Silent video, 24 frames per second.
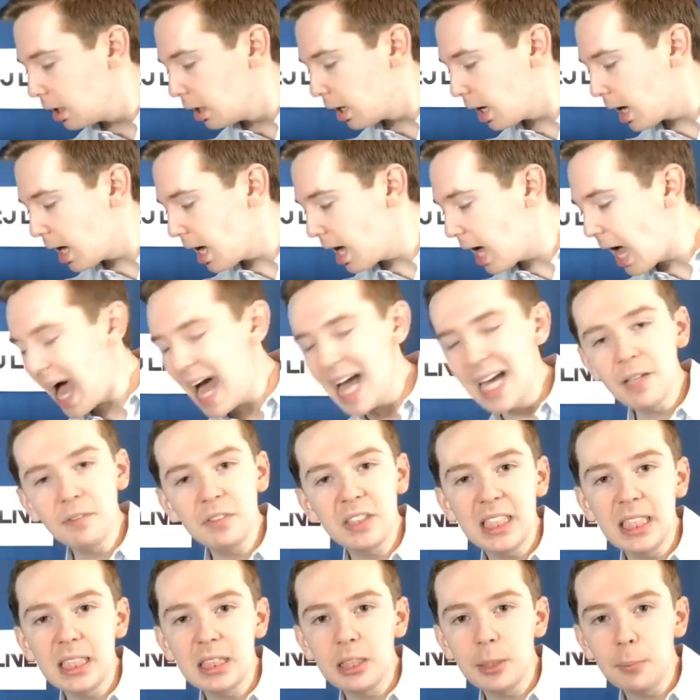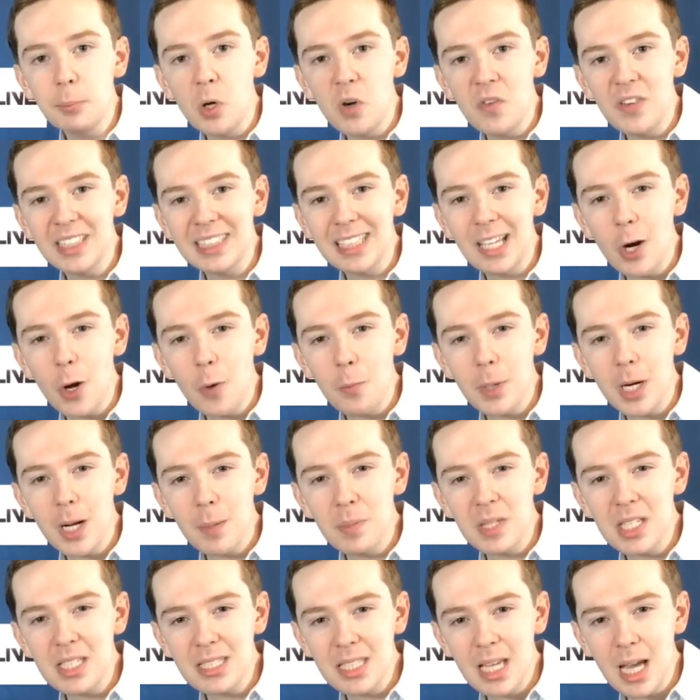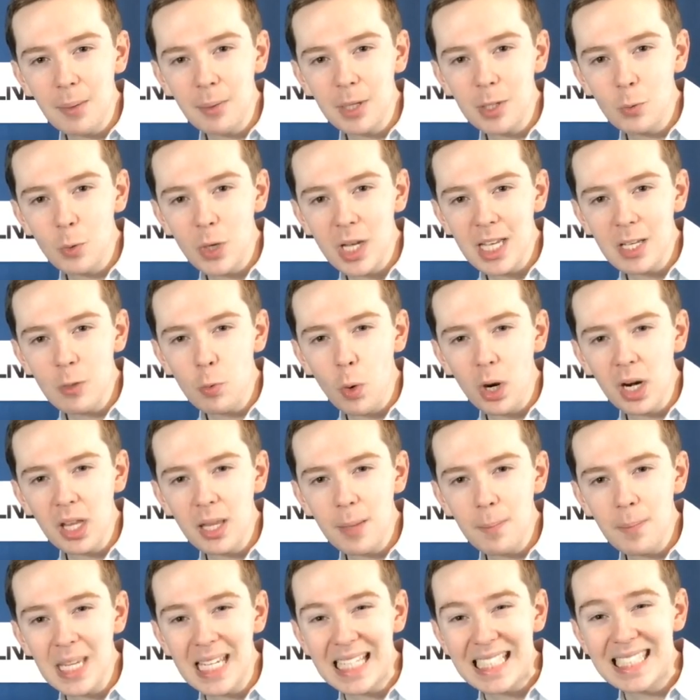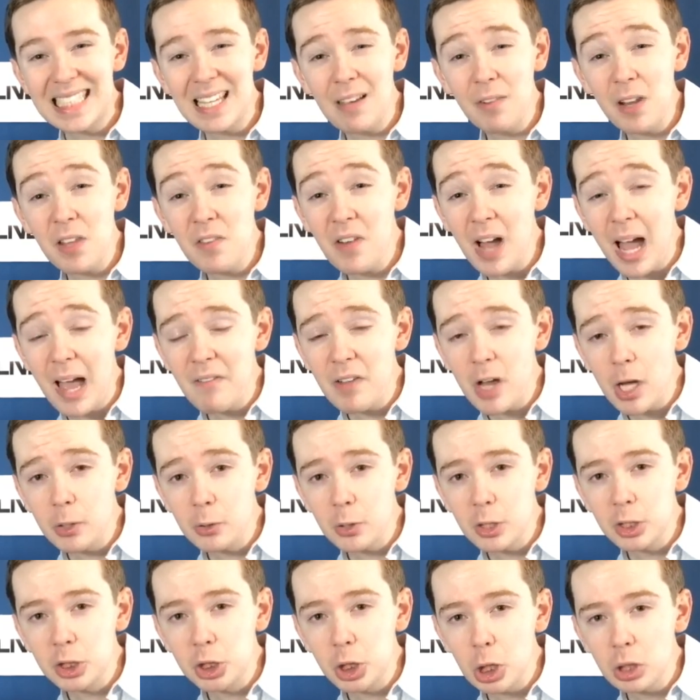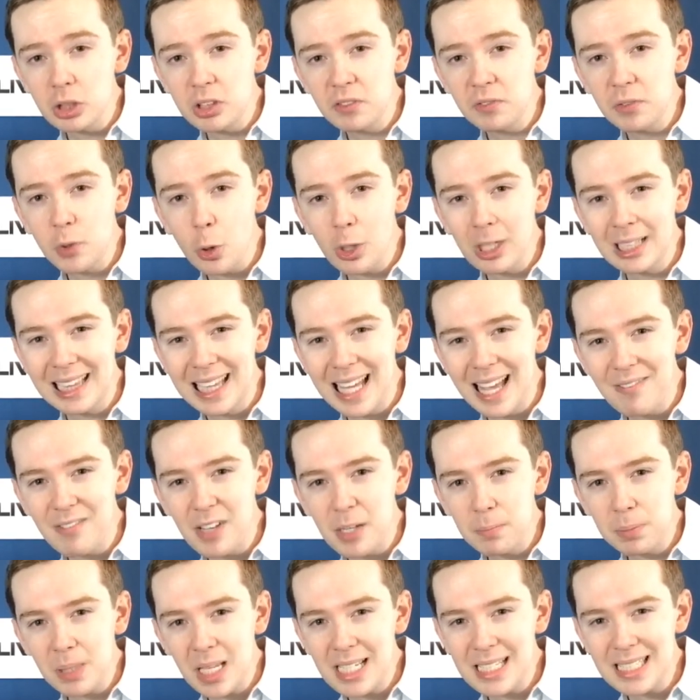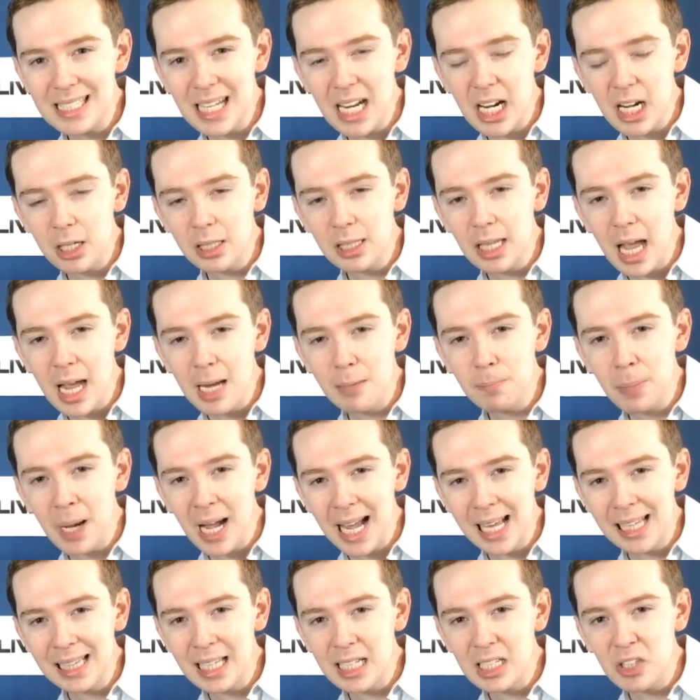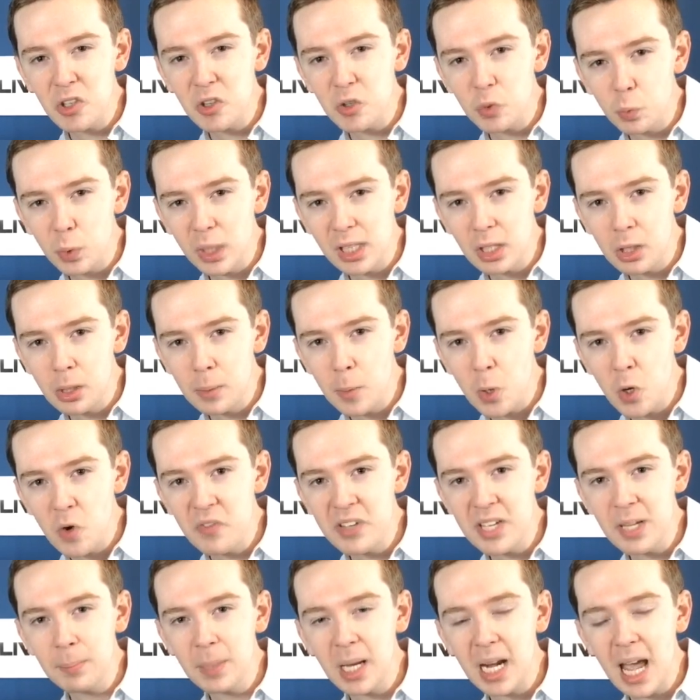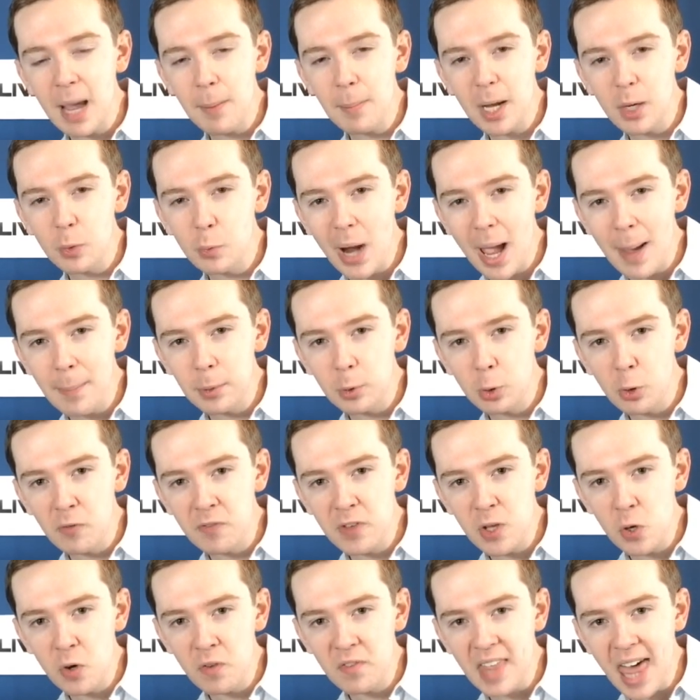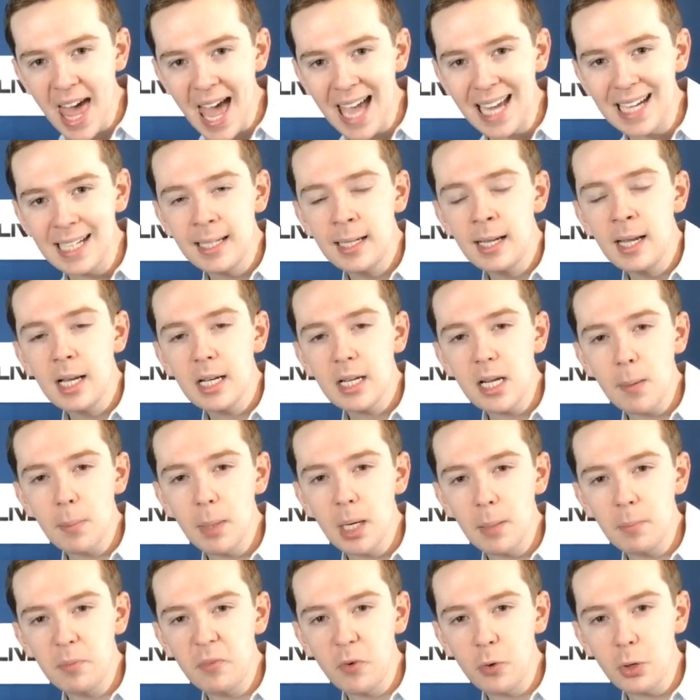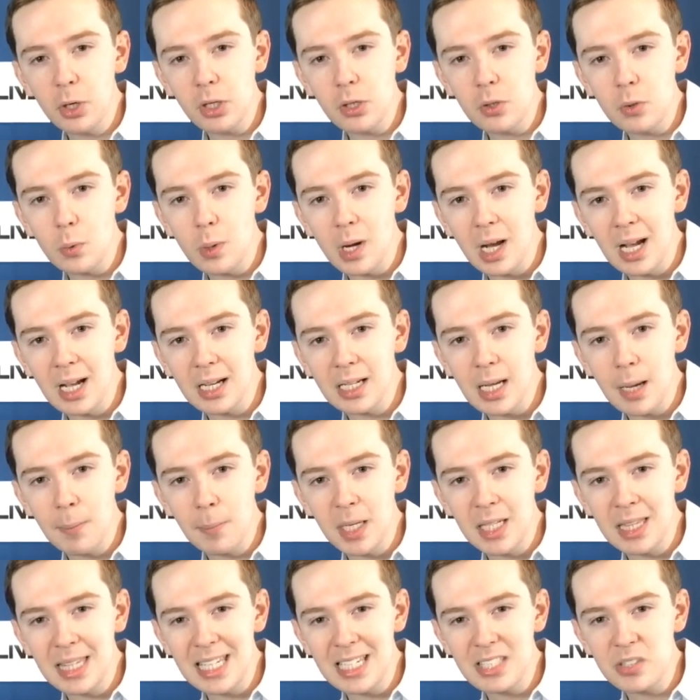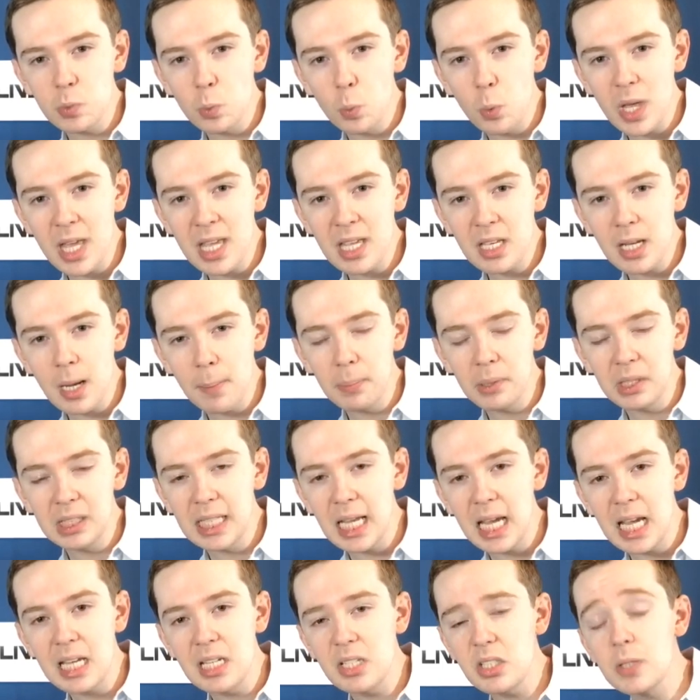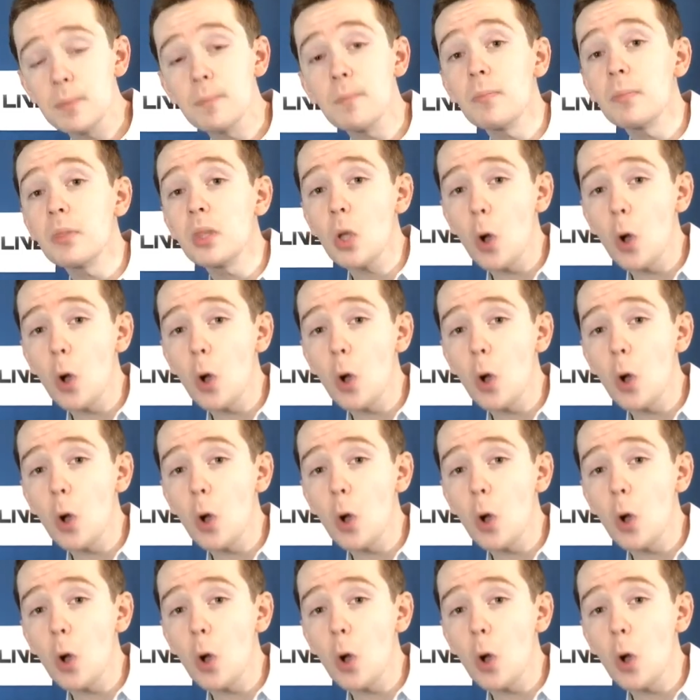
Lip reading: I have seen some movies that open up this coming week, one of them being 7500. Joseph Gordon-Levitt plays an airline pilot thriller movie. I'm going to have my rapid review of that coming up for you coming this week, couple days.